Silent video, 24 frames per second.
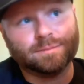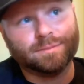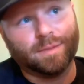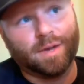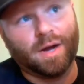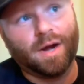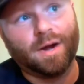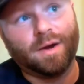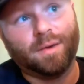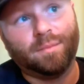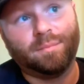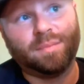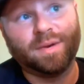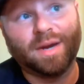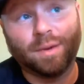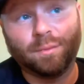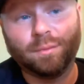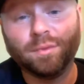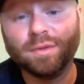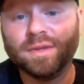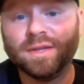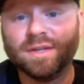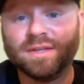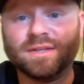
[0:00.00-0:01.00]
But I
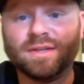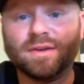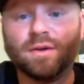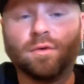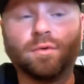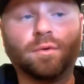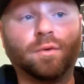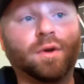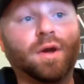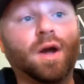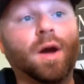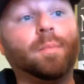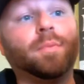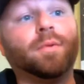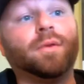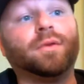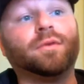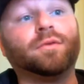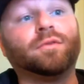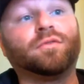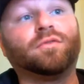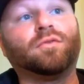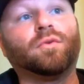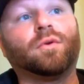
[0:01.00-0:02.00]
would like to go to a couple
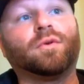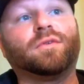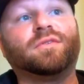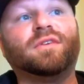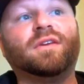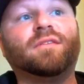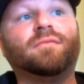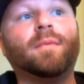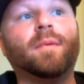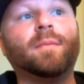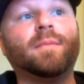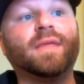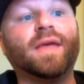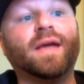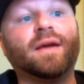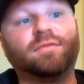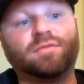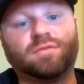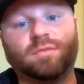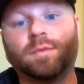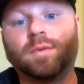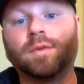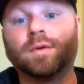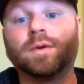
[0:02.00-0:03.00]
other stores, see if maybe they
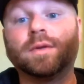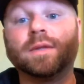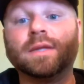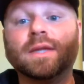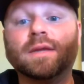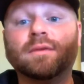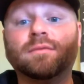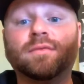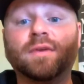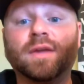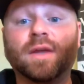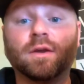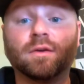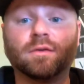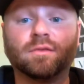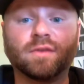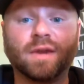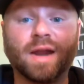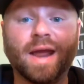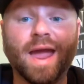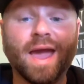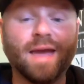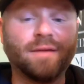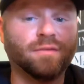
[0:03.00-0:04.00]
have some other Elite figures
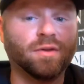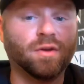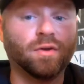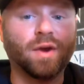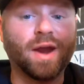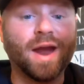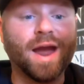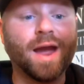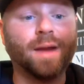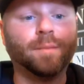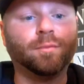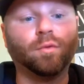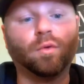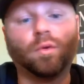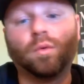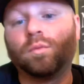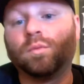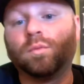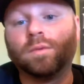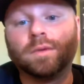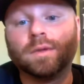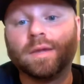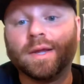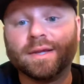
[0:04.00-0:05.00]
that I haven't grabbed or
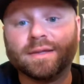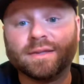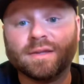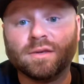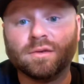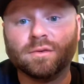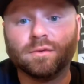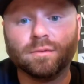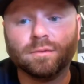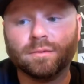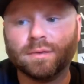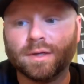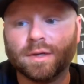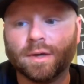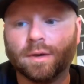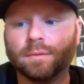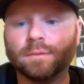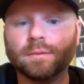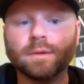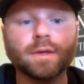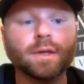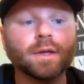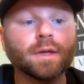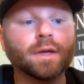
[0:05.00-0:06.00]
would like to
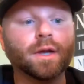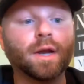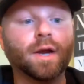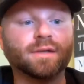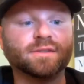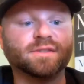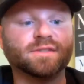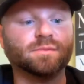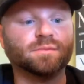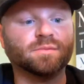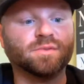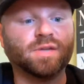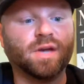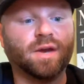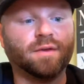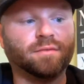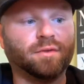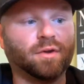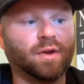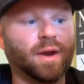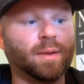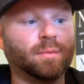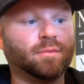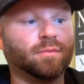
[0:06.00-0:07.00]
do, customs
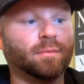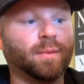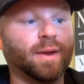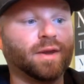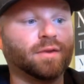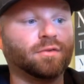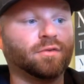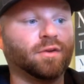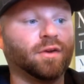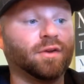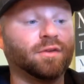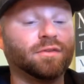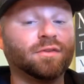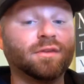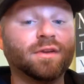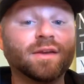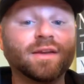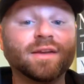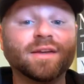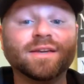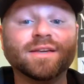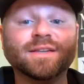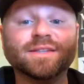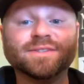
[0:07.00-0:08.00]
of and grab some extras.
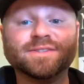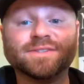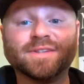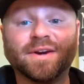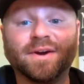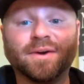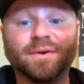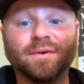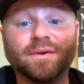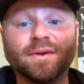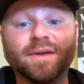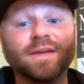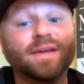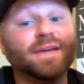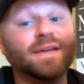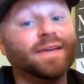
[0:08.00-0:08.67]
So